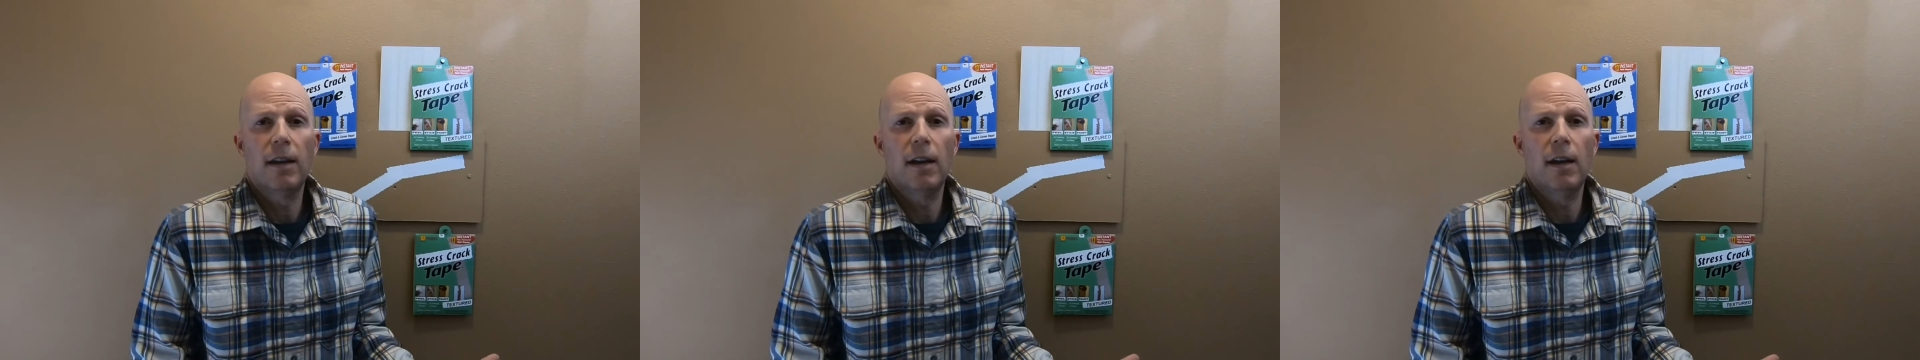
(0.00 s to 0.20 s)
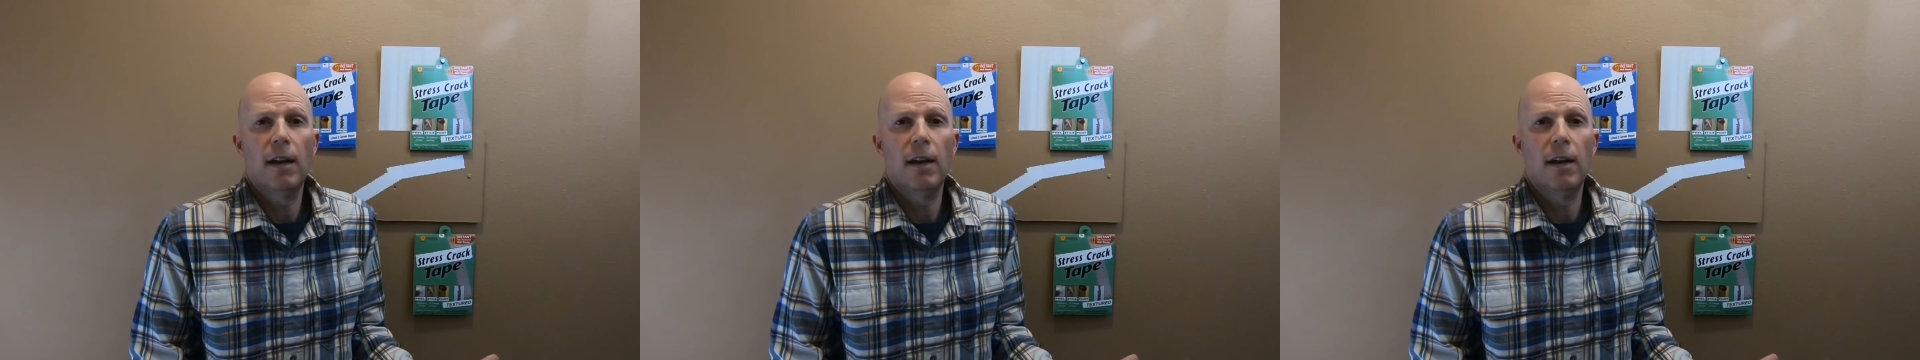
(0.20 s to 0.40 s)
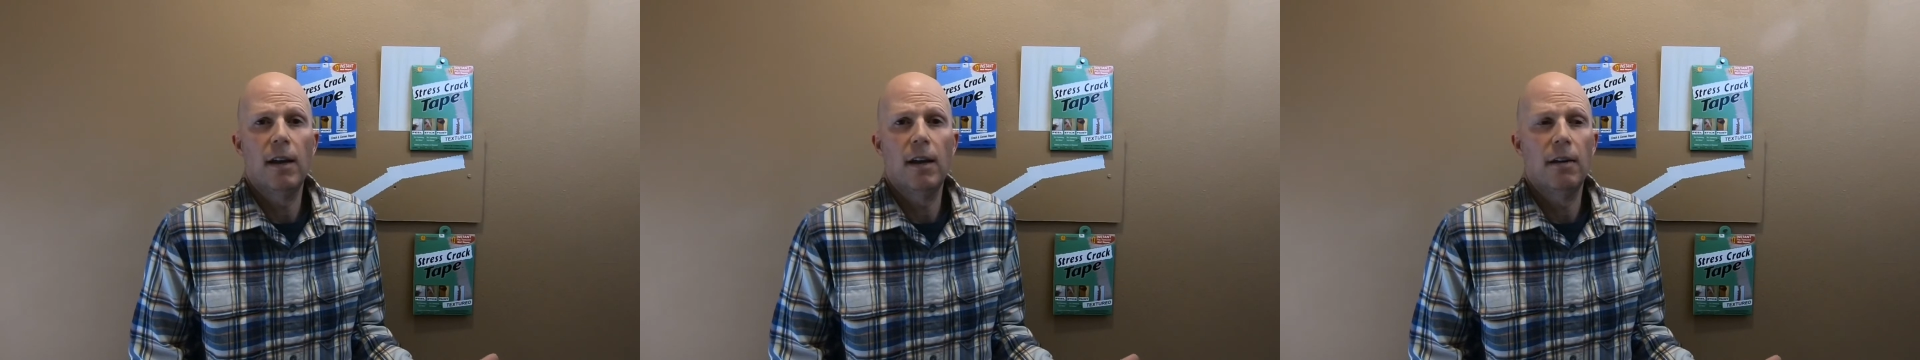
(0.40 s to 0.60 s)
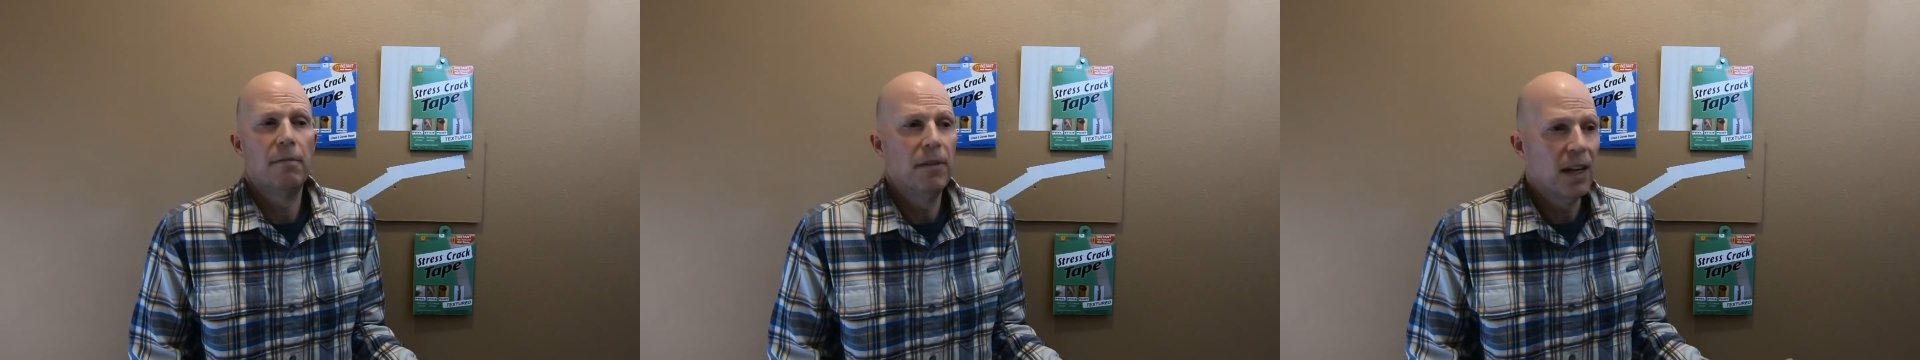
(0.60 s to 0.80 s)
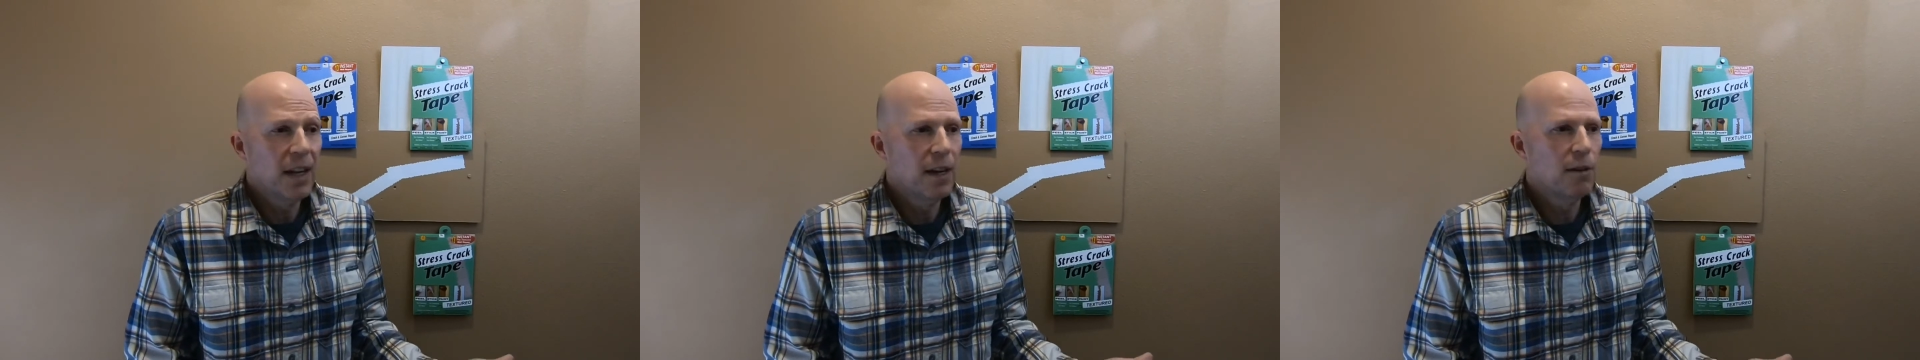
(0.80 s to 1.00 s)

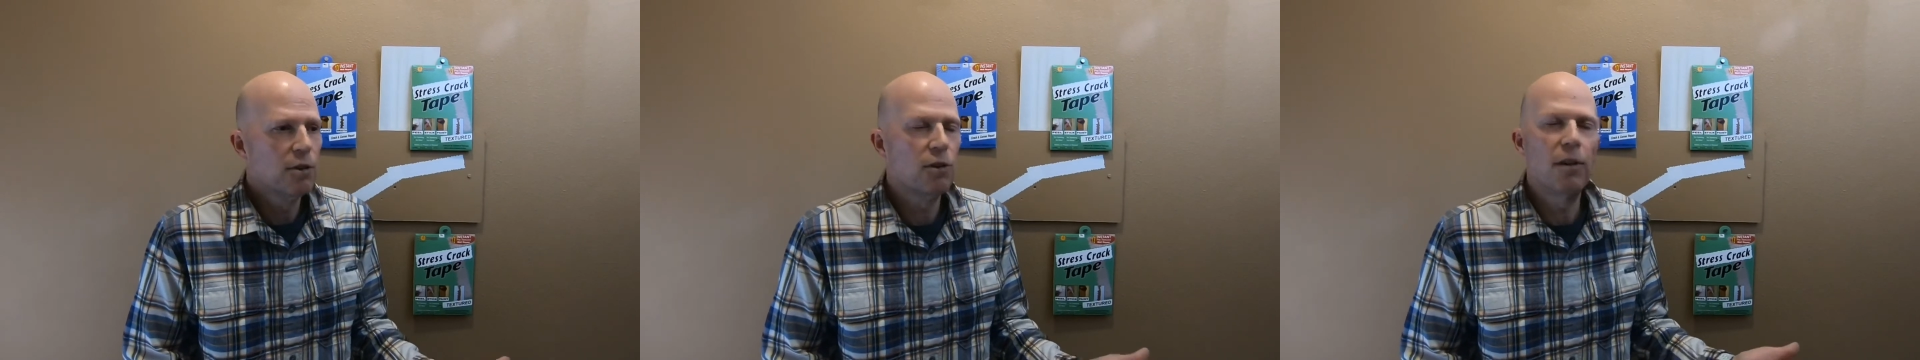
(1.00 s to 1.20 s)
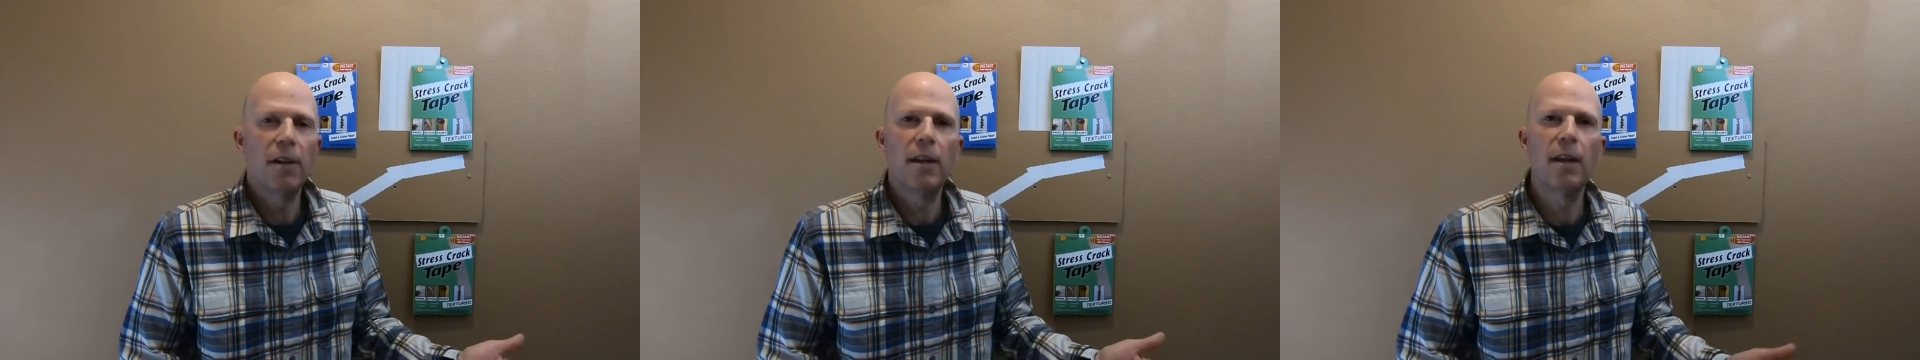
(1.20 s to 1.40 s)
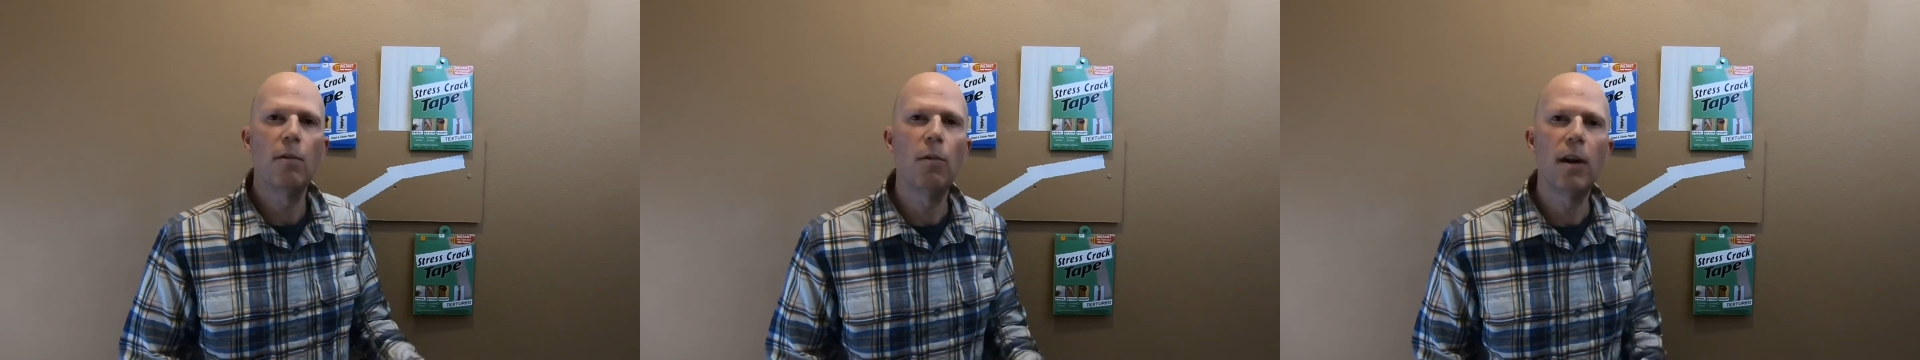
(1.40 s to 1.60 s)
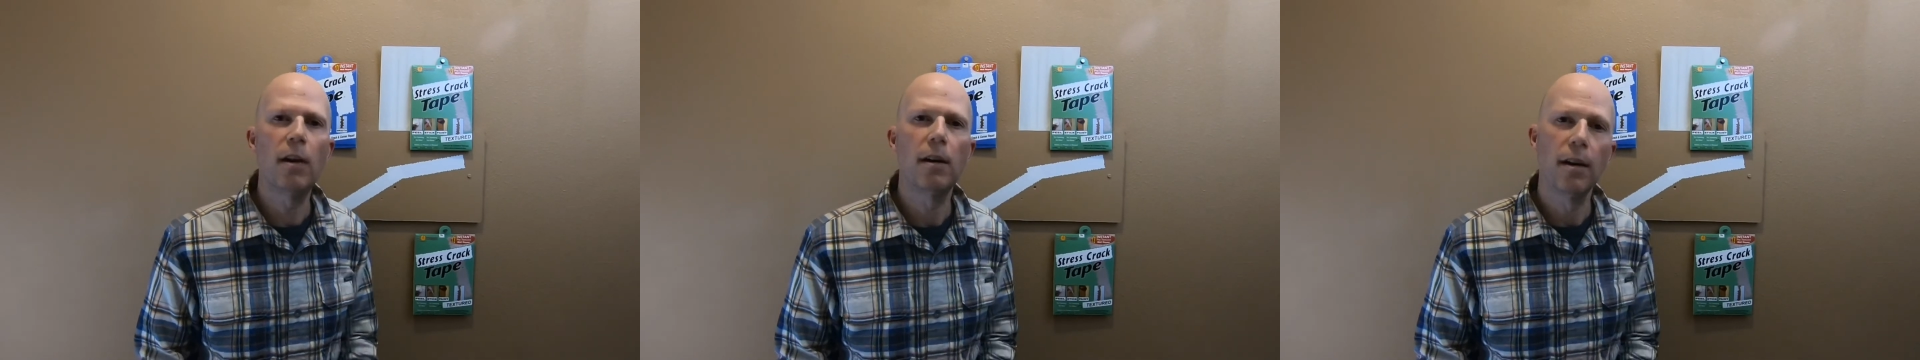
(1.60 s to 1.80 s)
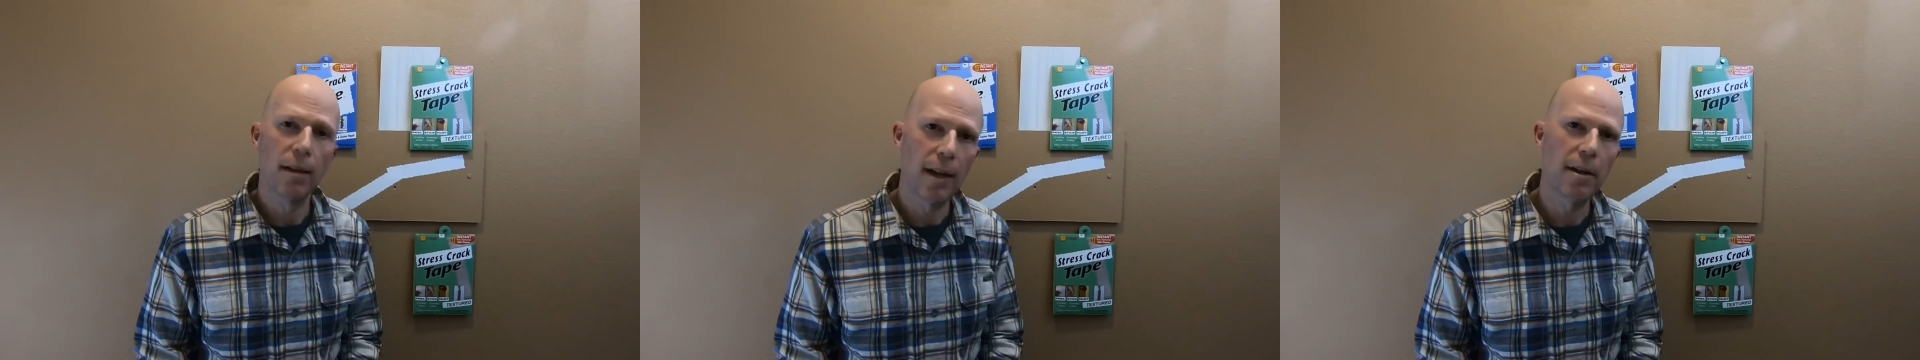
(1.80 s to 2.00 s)
videos or anything you
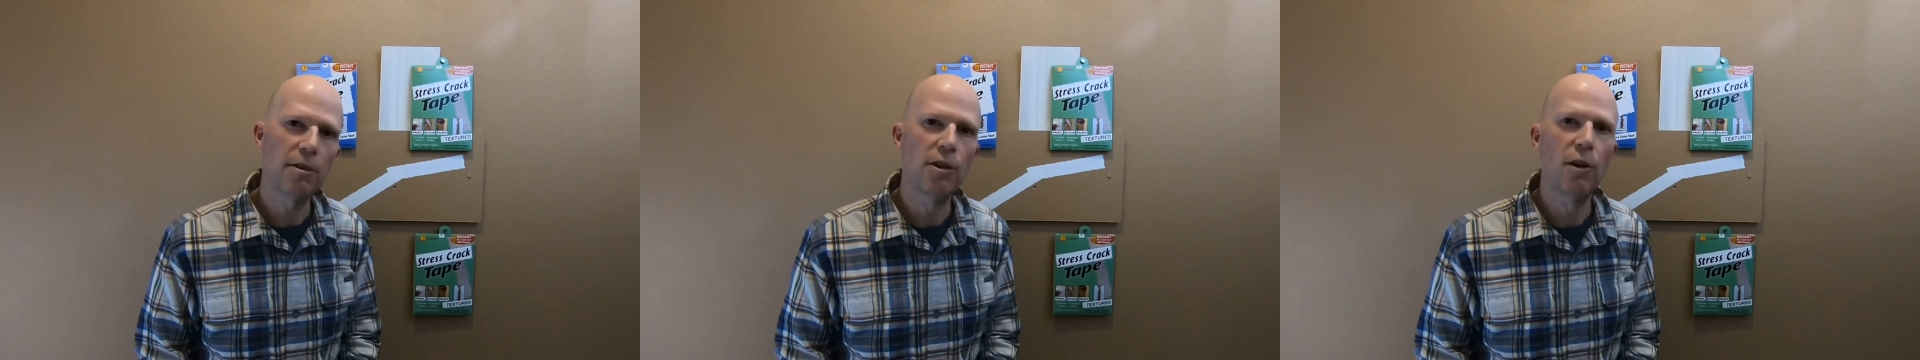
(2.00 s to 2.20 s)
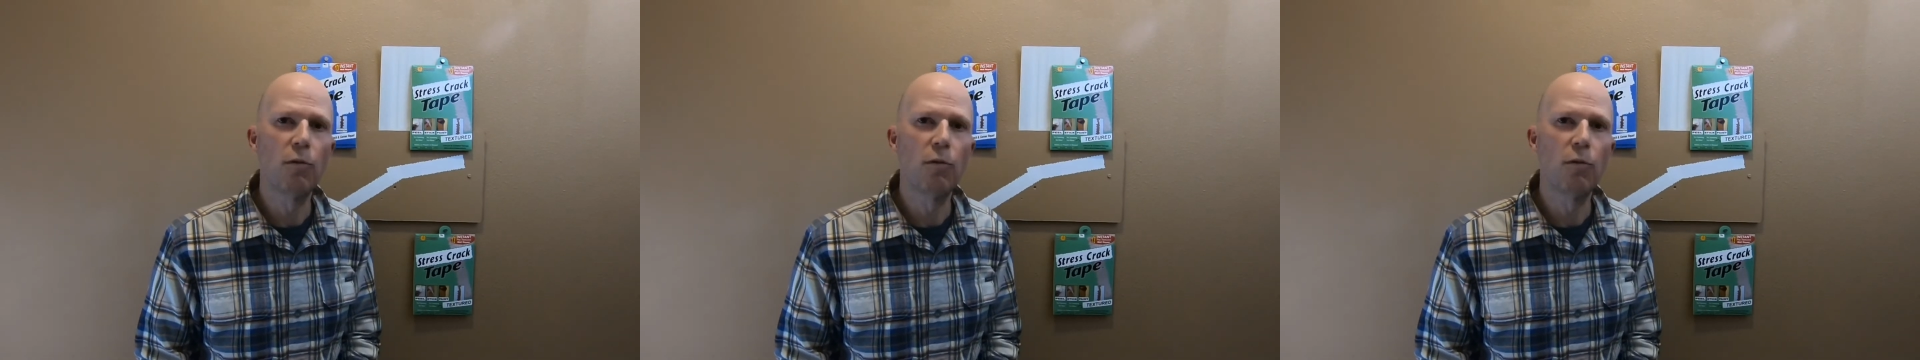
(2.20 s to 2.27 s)
want, let us know.